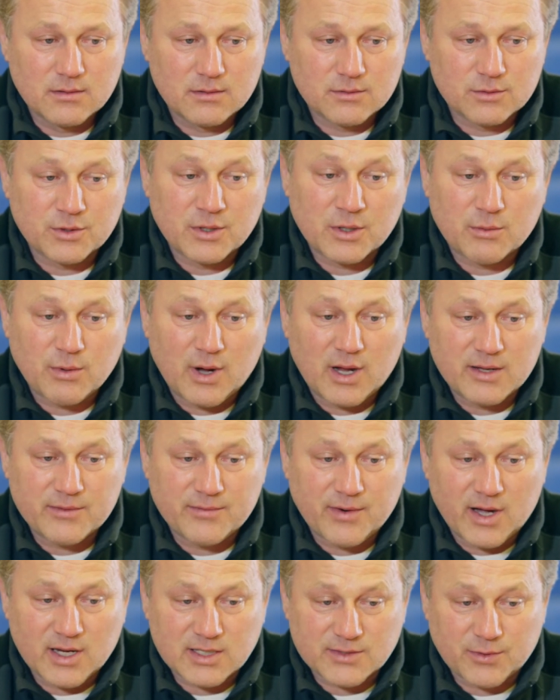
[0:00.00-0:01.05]
doing
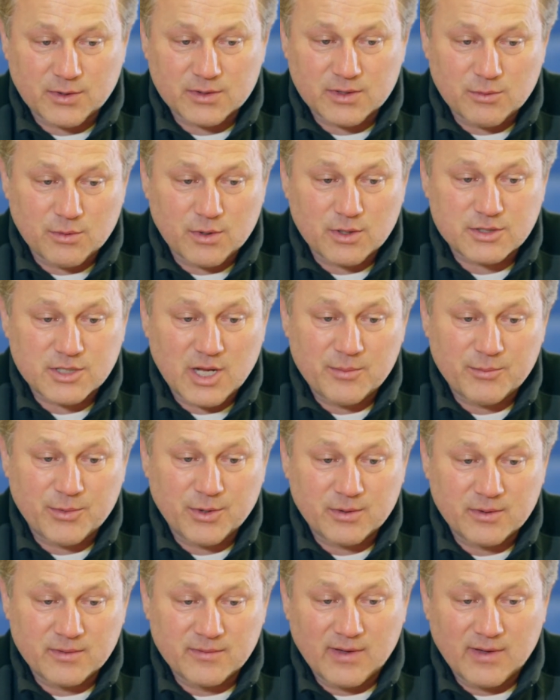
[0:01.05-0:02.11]
qualifiers for the world champion in